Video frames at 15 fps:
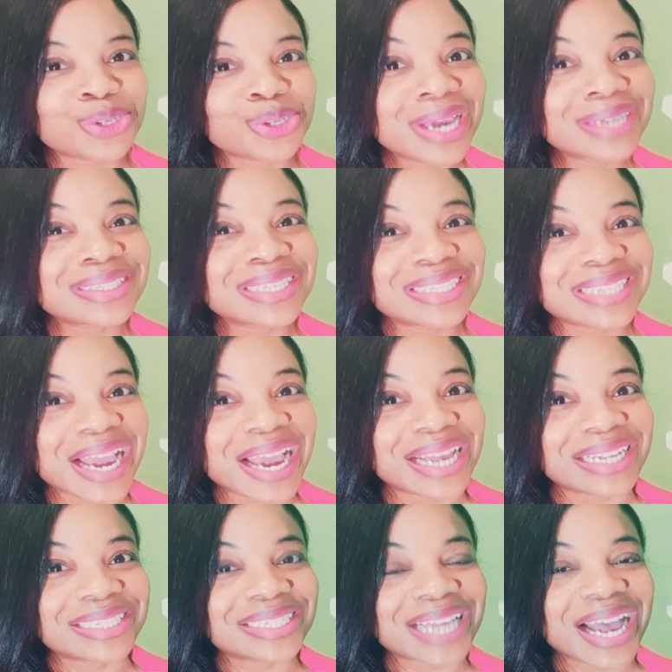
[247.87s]
So next is
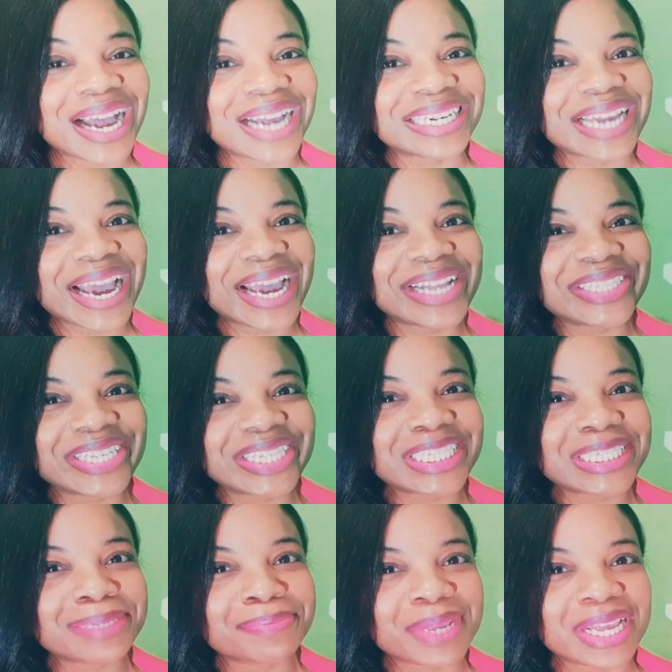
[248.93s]
ends, and ends
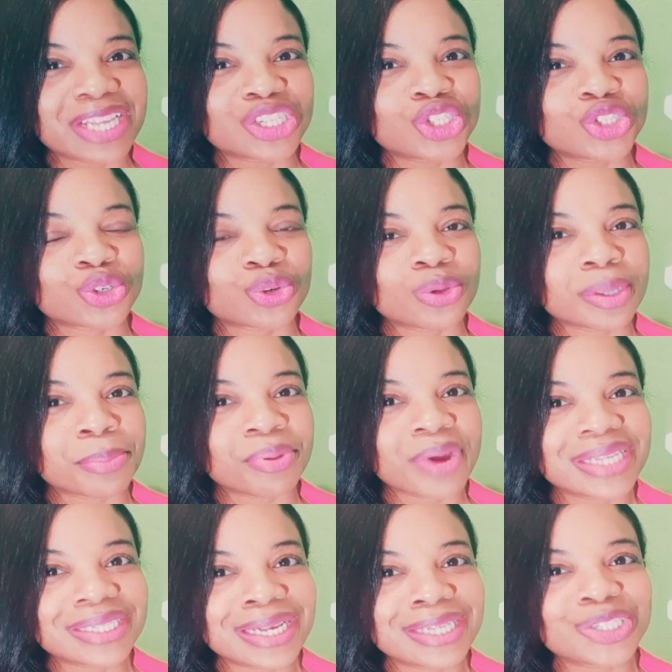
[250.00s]
speaks to the
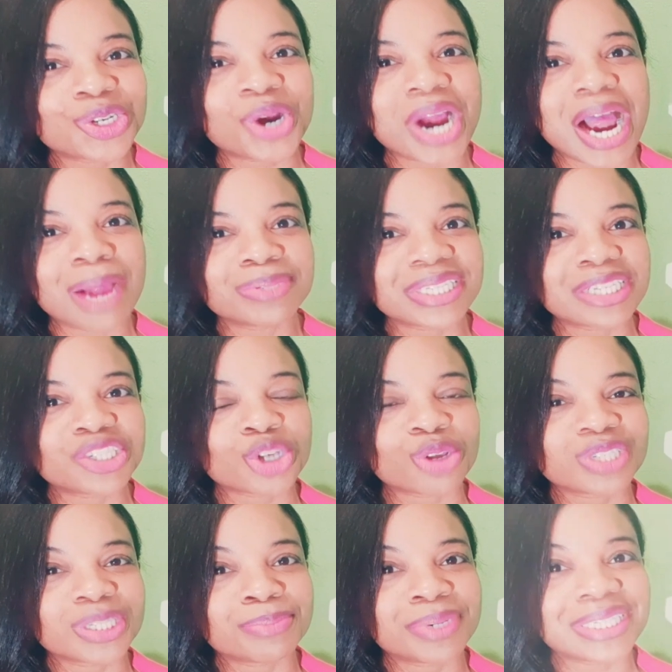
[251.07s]
presence or absence
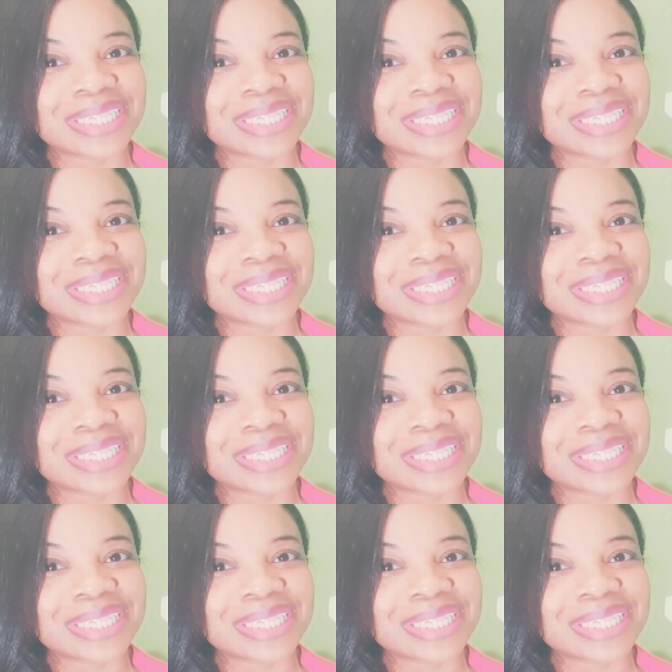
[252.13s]
of